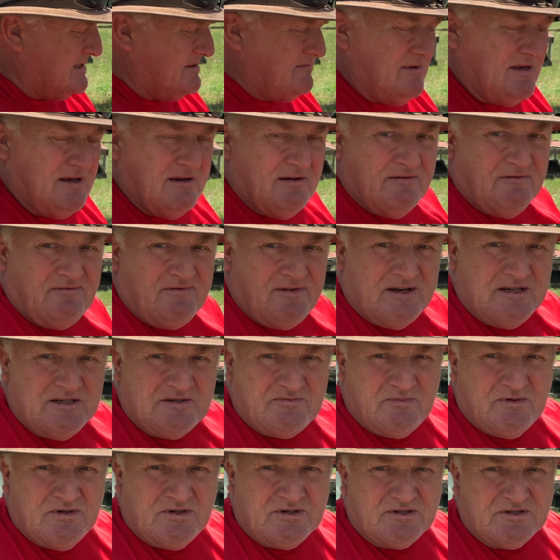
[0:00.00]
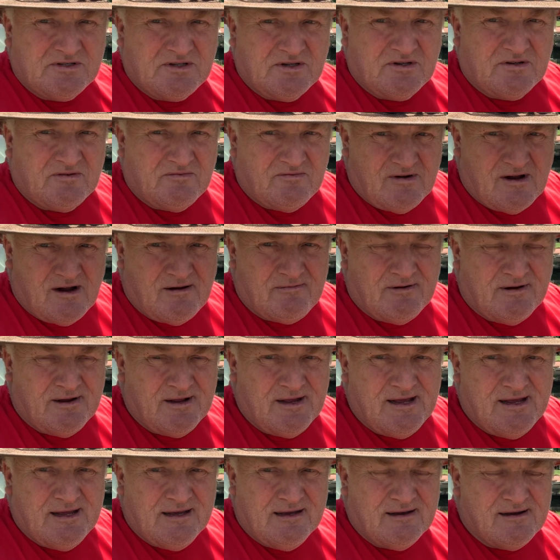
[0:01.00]
me on Facebook, it's under Robert
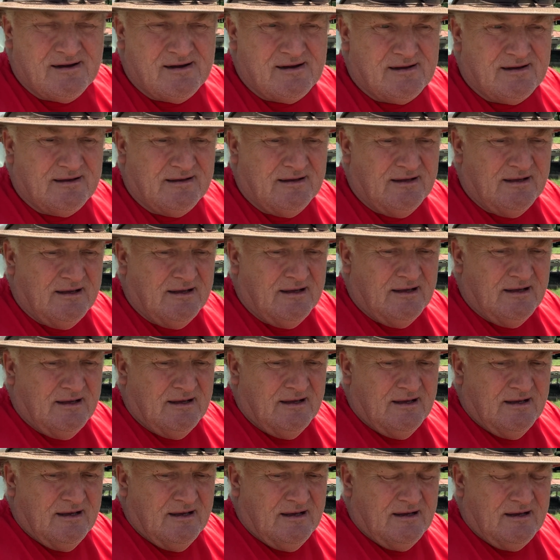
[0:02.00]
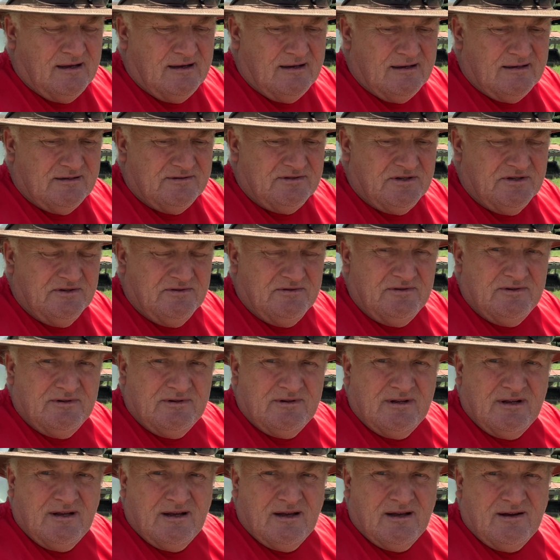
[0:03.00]
Hancock Jr.
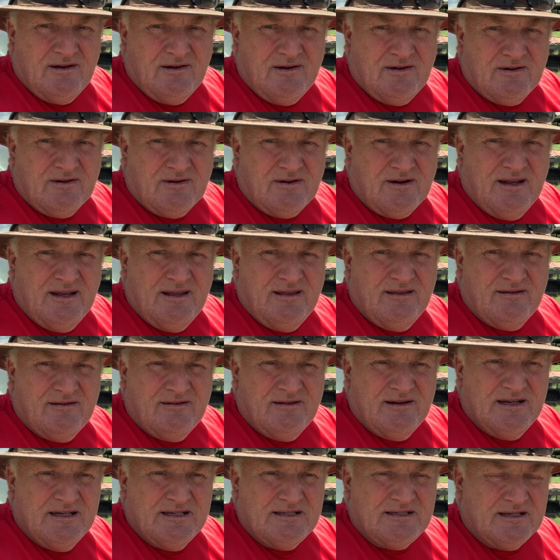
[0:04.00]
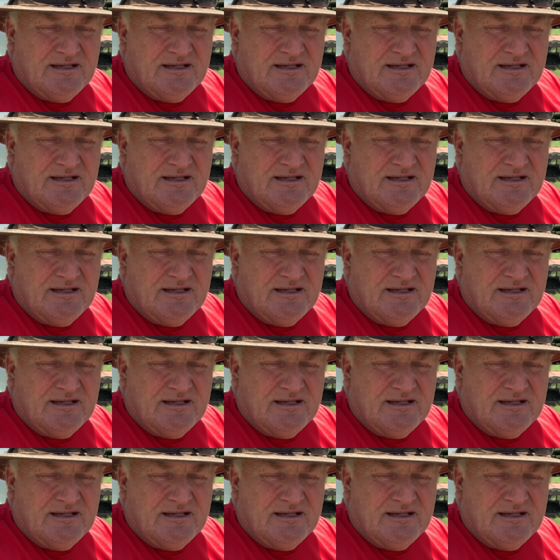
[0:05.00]
Or either it's